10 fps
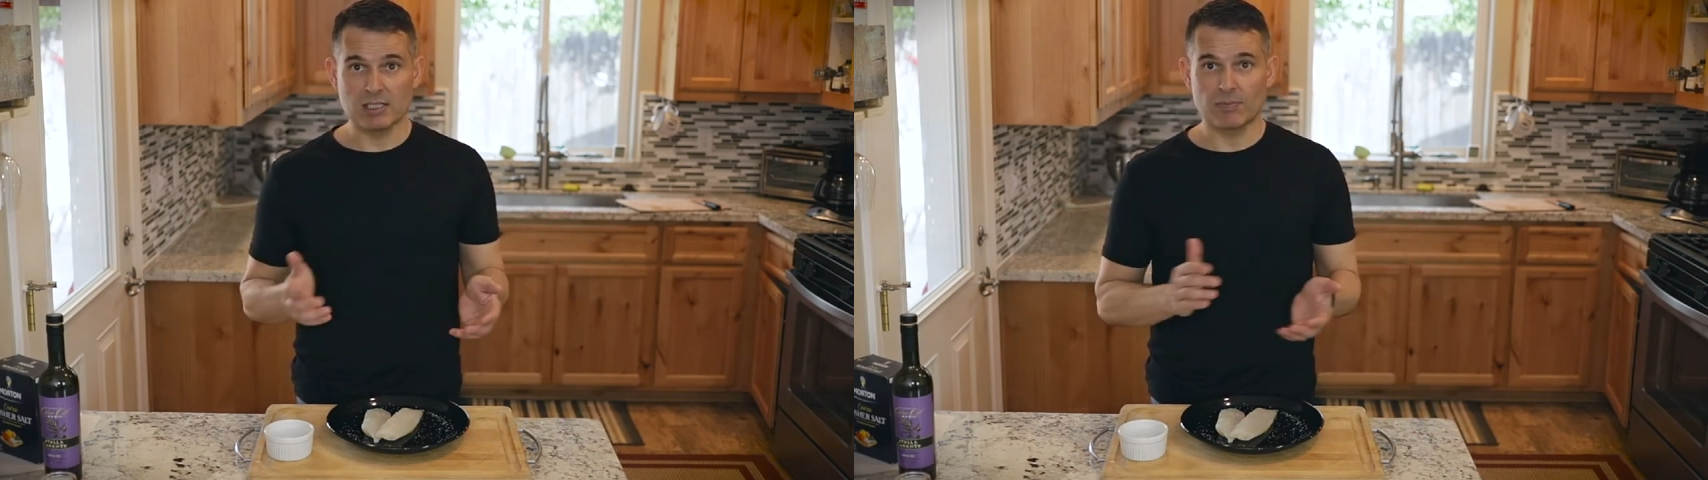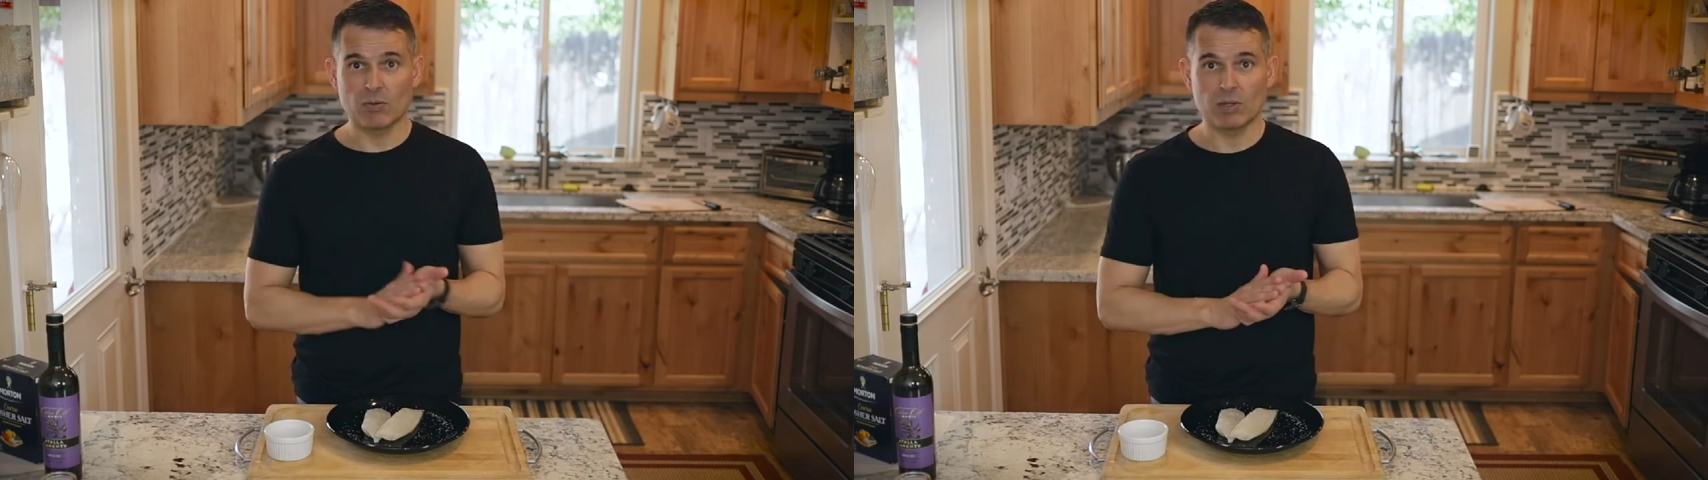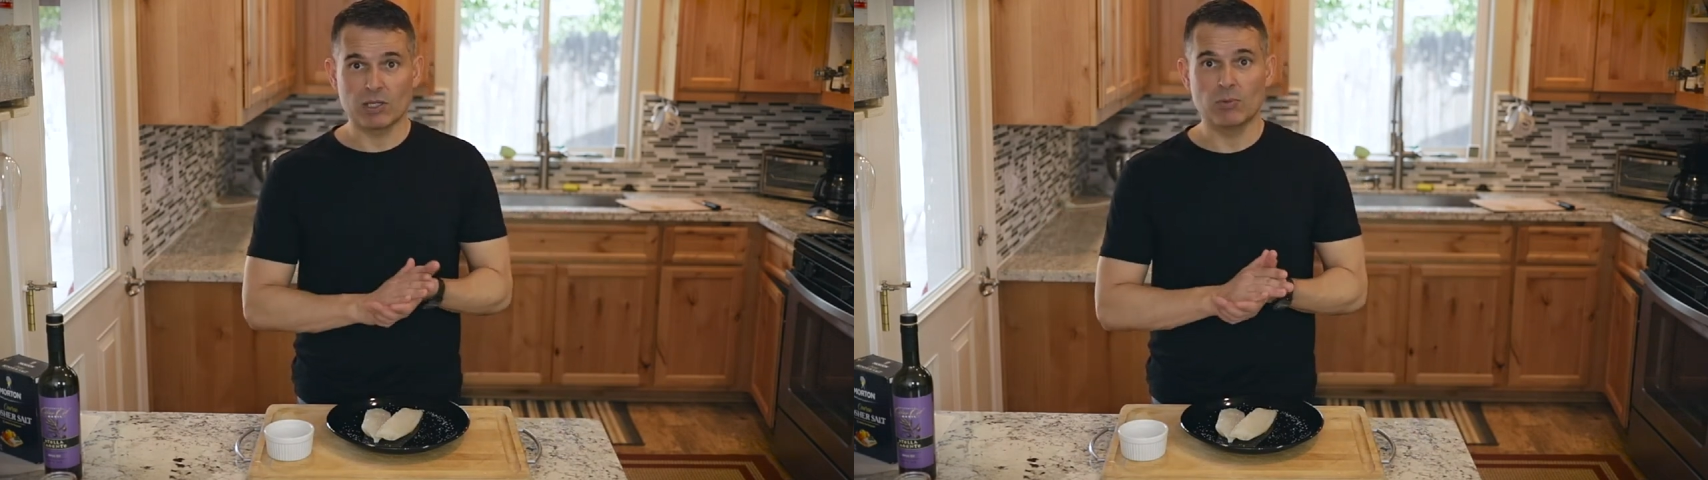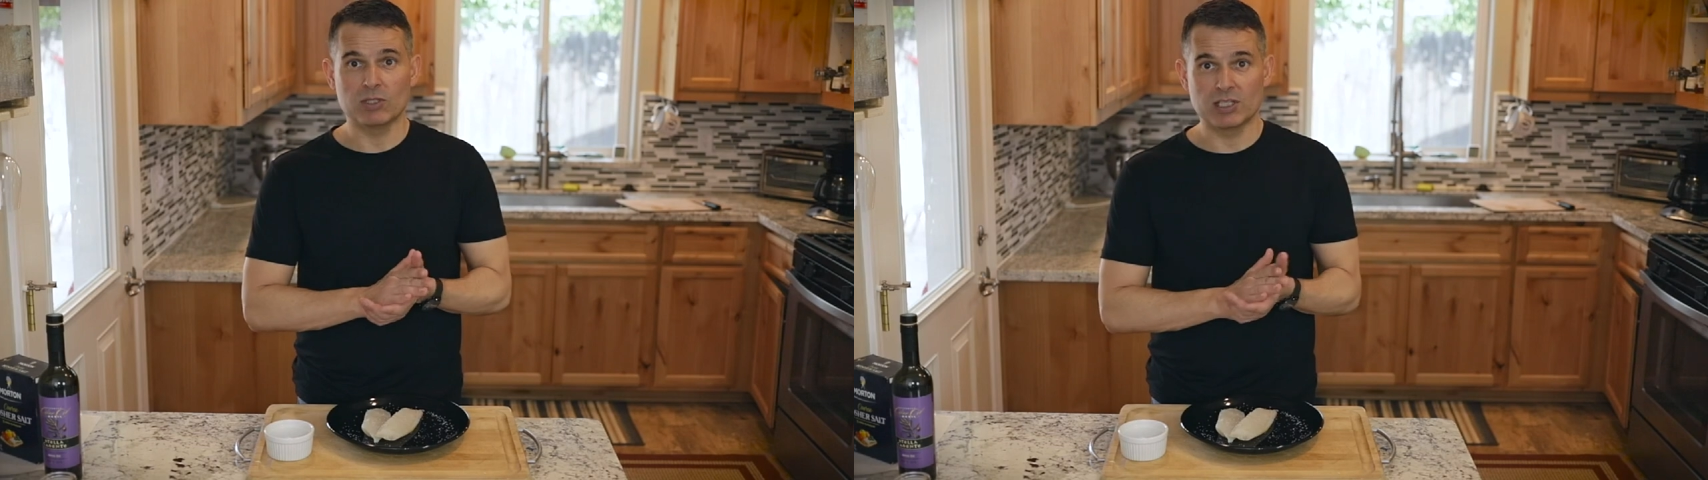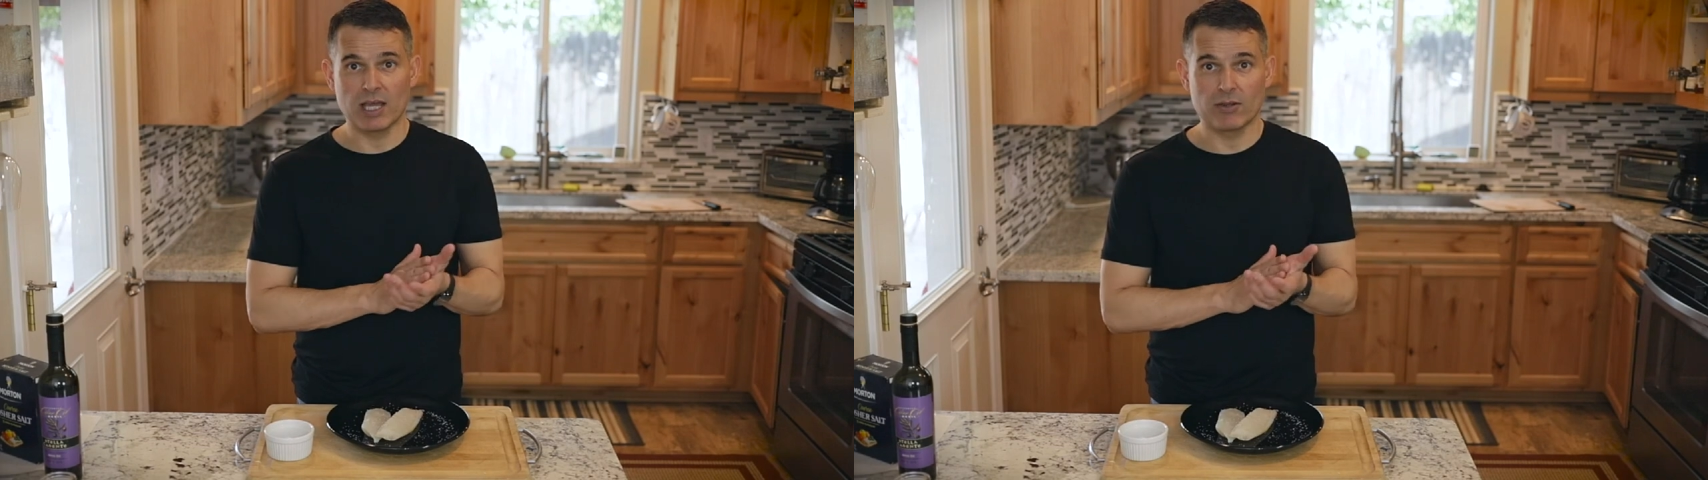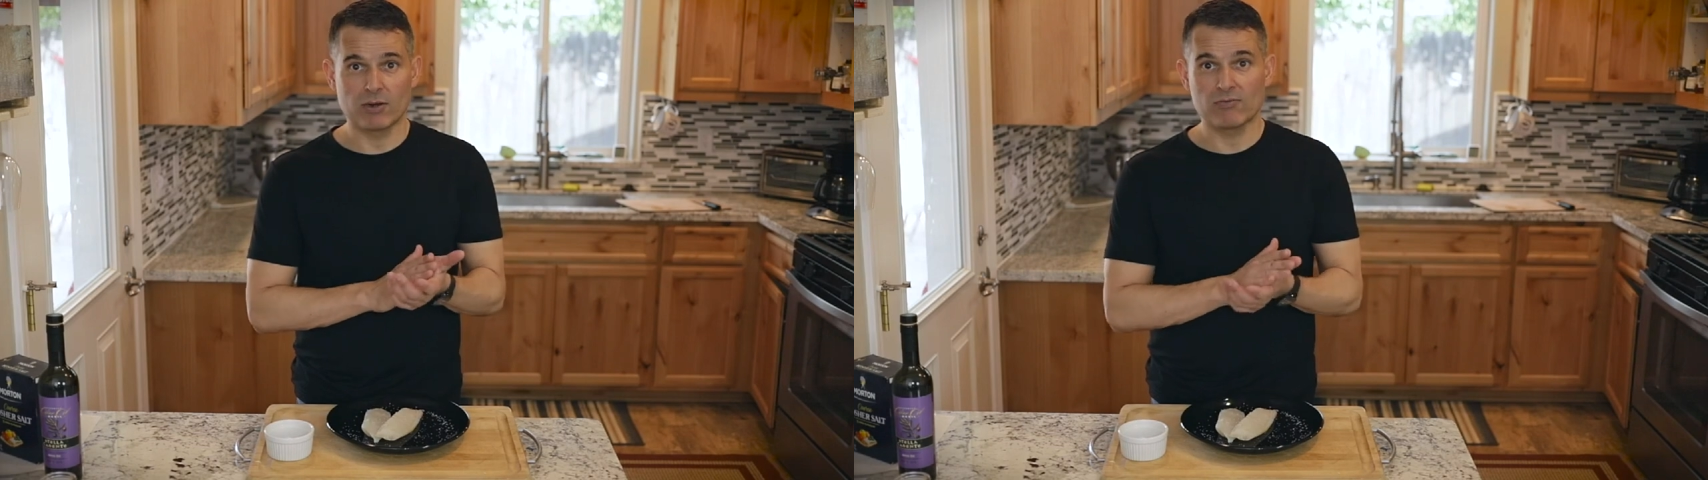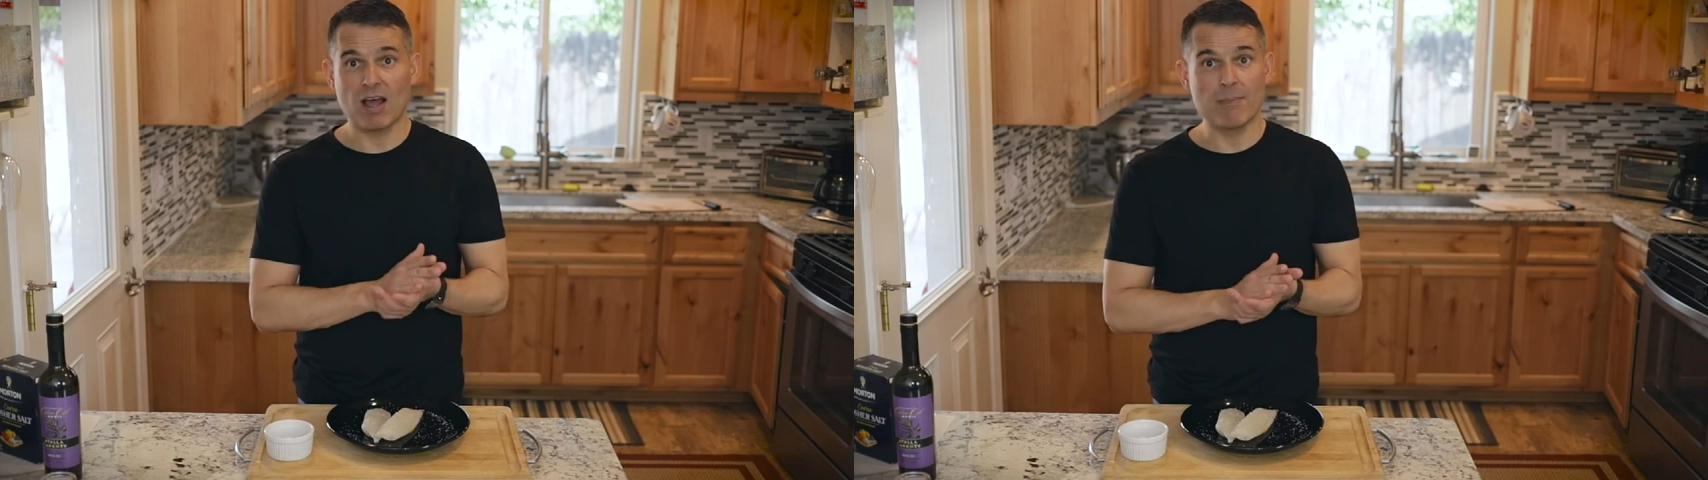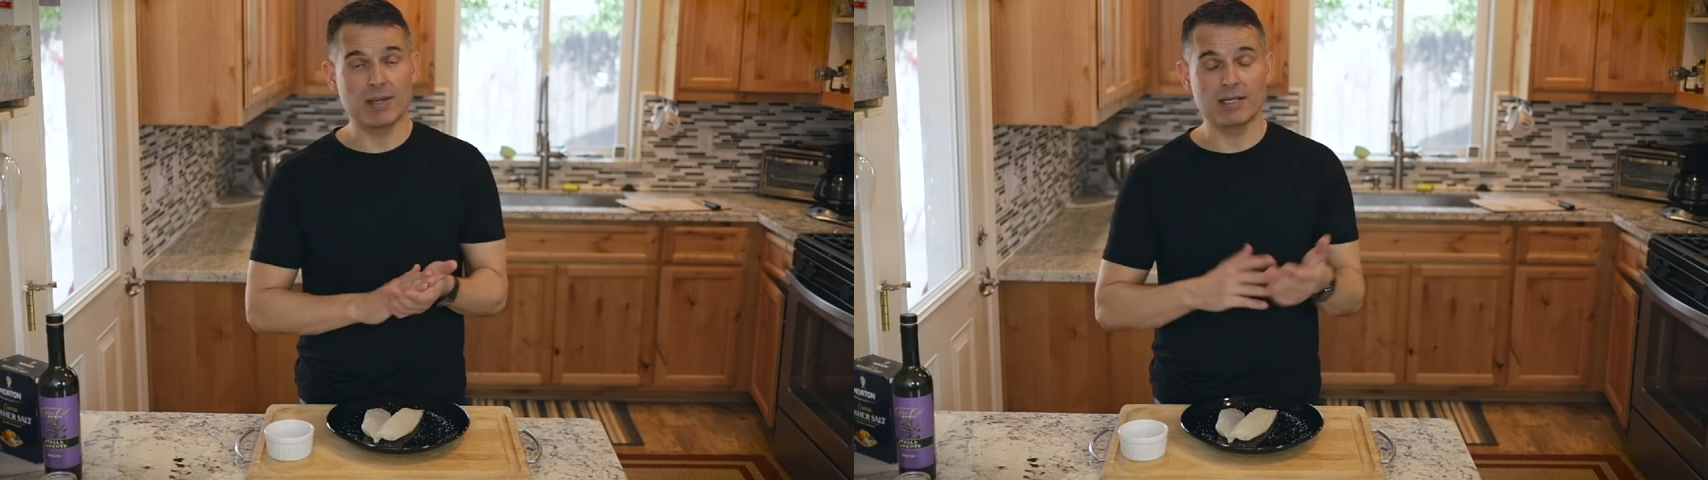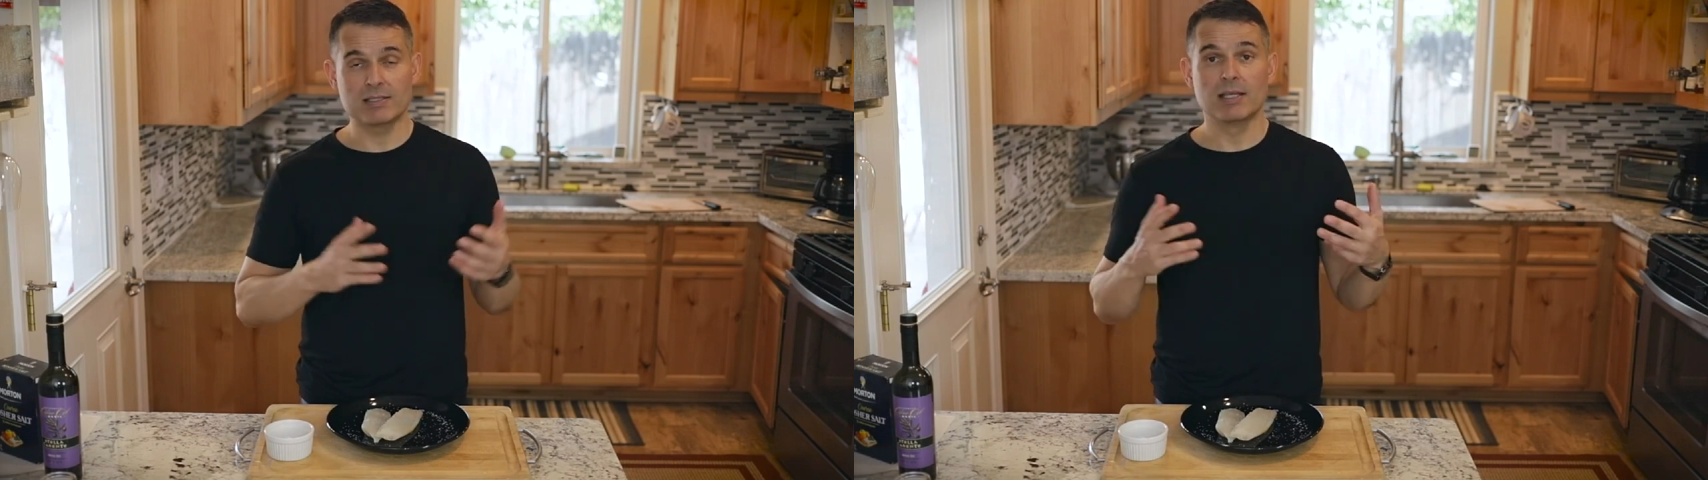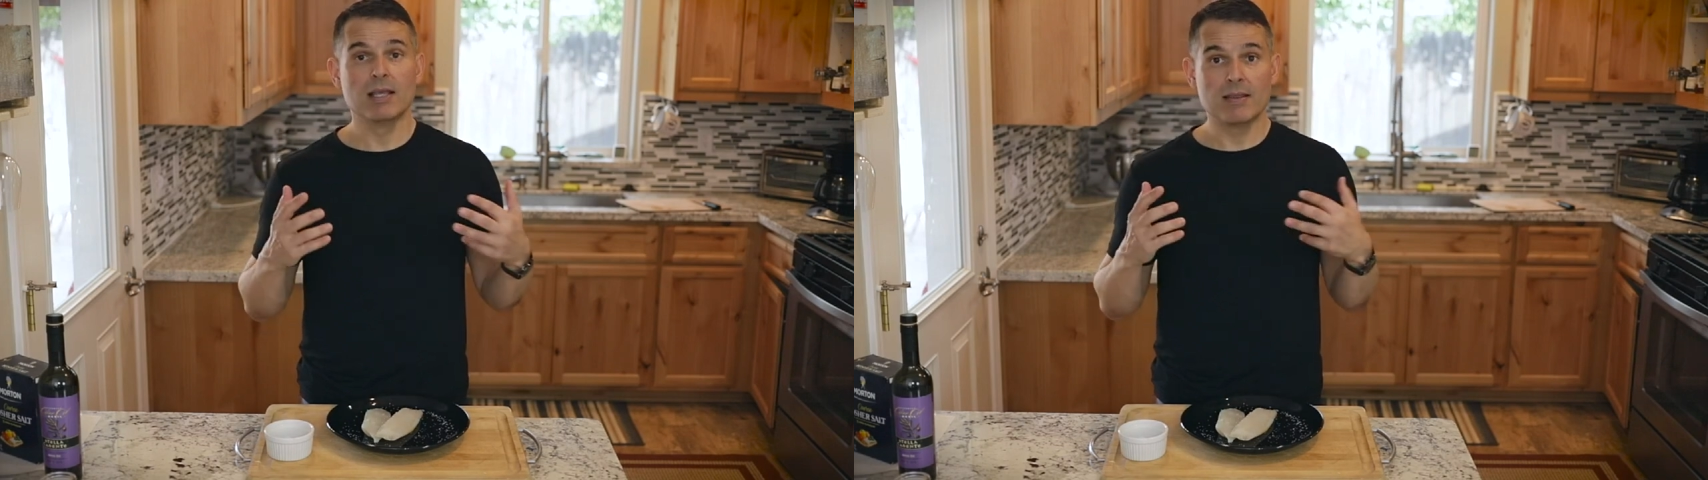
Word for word: something we could put together in 5 minutes.